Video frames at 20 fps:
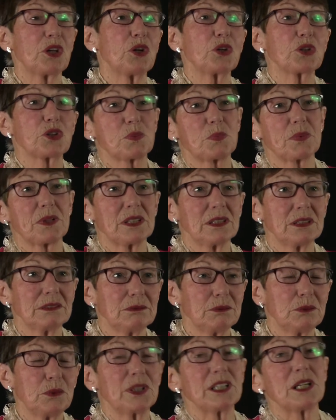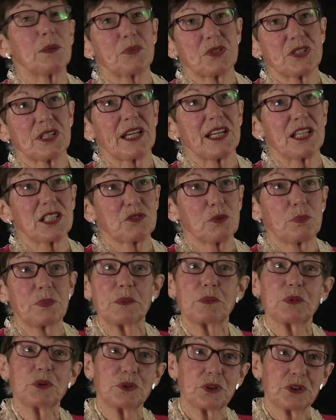the hospital, one upstairs for
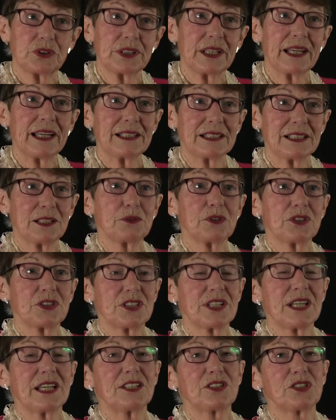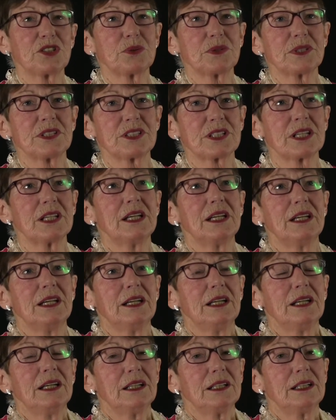people who couldn't get down the stairs to us.
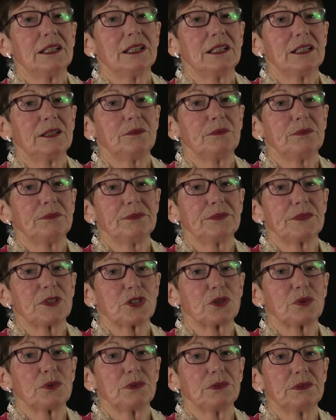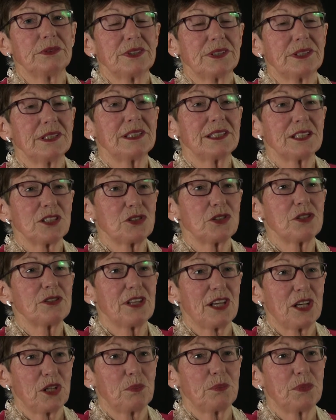So the industrial
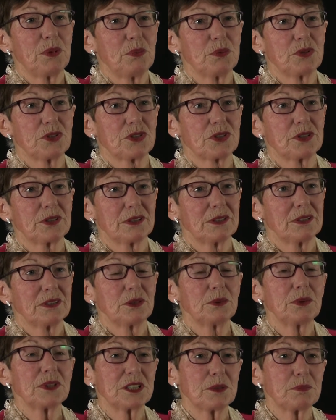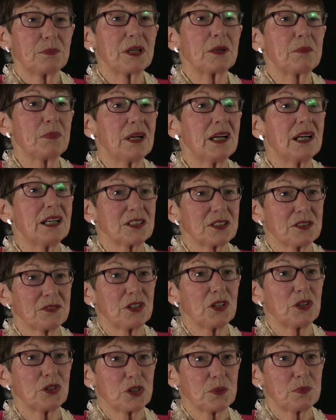therapy was quite a big part of
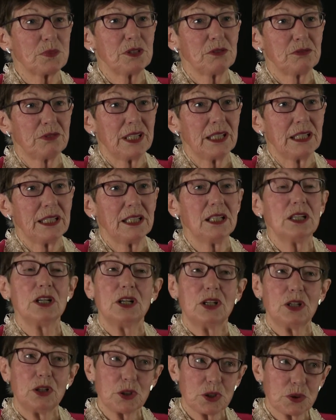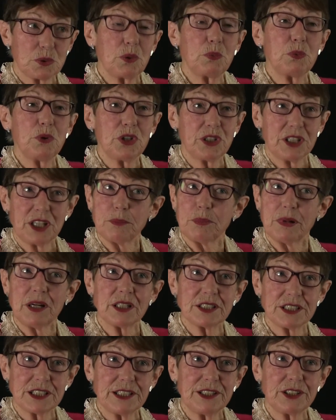the hospital, really. Also a working
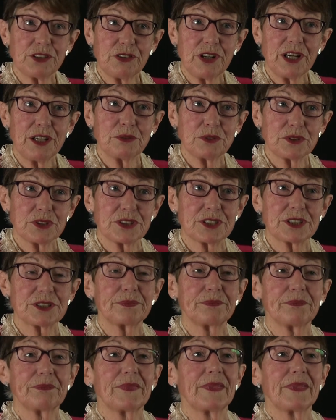party in the grounds.